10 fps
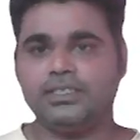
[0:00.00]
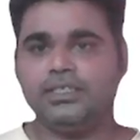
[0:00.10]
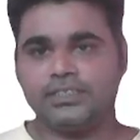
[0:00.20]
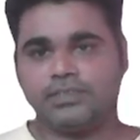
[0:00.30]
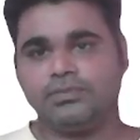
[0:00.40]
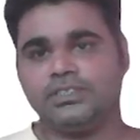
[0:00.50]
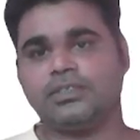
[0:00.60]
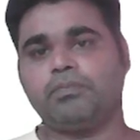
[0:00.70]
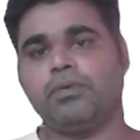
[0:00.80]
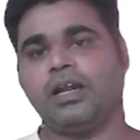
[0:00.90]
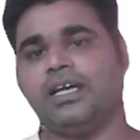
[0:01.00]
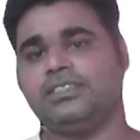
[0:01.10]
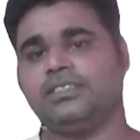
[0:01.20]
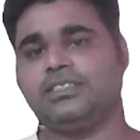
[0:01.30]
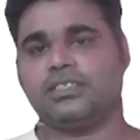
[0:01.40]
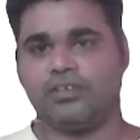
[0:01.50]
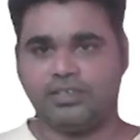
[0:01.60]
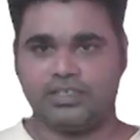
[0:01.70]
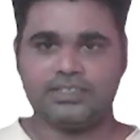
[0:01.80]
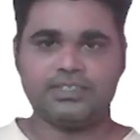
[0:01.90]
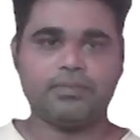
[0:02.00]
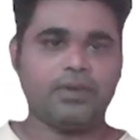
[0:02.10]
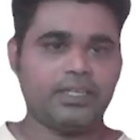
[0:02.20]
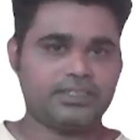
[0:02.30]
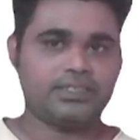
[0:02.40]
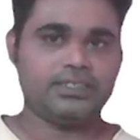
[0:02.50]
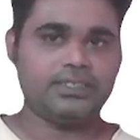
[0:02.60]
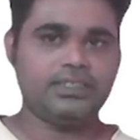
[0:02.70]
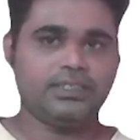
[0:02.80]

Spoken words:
That means the plant contains the plastid.